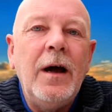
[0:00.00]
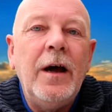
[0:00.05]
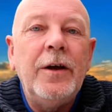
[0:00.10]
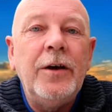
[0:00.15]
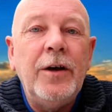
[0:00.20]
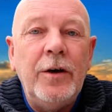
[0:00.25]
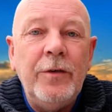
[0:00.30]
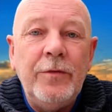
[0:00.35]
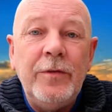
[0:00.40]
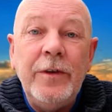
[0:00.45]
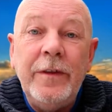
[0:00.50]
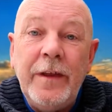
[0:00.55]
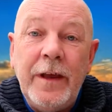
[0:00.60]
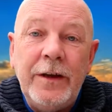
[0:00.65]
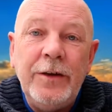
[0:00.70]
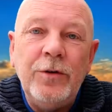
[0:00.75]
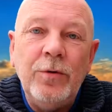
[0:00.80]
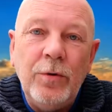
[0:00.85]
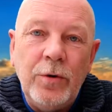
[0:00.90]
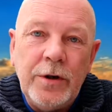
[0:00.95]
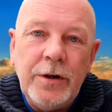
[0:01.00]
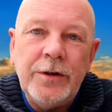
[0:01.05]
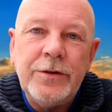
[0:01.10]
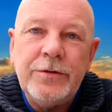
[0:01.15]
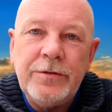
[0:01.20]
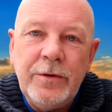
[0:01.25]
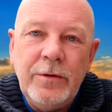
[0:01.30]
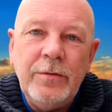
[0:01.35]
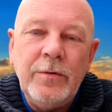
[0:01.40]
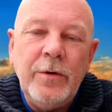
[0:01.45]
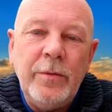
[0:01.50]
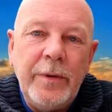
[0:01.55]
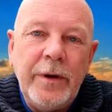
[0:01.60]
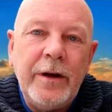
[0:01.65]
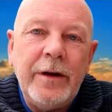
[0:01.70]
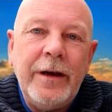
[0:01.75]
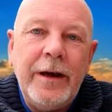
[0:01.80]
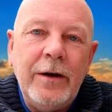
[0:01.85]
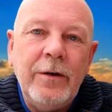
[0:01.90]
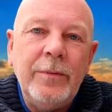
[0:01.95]
And hopefully then your country will be
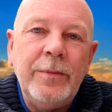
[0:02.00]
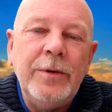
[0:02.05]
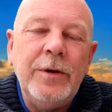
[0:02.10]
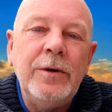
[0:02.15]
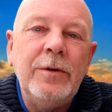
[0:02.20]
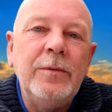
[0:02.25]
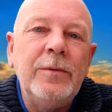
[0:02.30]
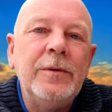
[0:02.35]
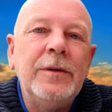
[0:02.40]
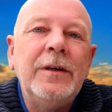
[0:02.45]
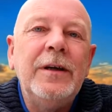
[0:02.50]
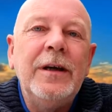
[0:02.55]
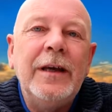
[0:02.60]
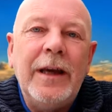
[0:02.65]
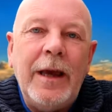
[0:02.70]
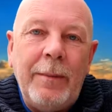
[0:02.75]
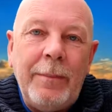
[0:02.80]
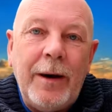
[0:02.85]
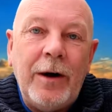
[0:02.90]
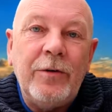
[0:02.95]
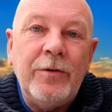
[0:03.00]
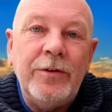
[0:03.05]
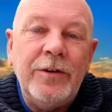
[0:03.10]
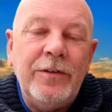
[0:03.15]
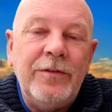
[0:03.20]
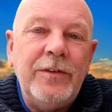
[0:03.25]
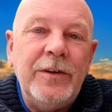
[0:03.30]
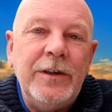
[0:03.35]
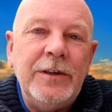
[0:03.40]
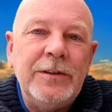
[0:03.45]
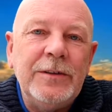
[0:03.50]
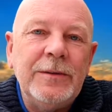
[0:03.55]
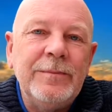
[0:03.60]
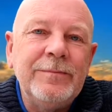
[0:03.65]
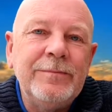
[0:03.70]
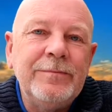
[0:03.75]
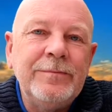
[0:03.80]
able to help you get back on your feet.